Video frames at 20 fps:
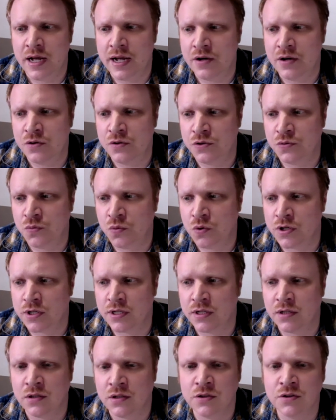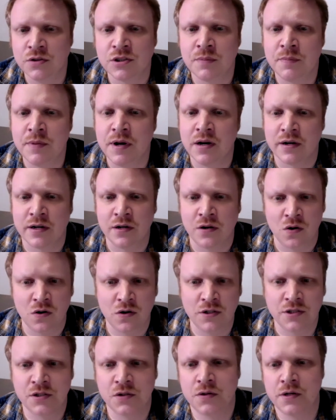whose work includes American
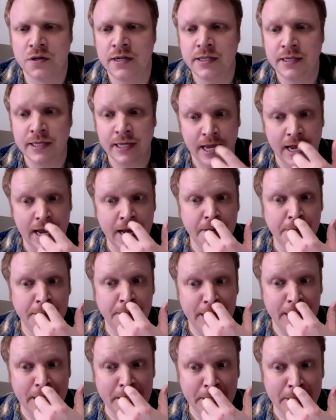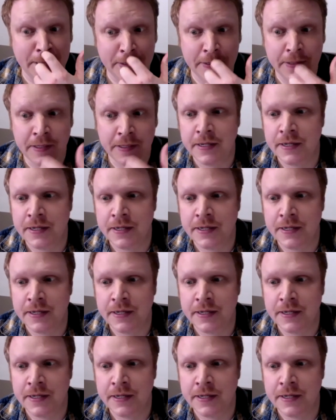Horror Story, They Came Together,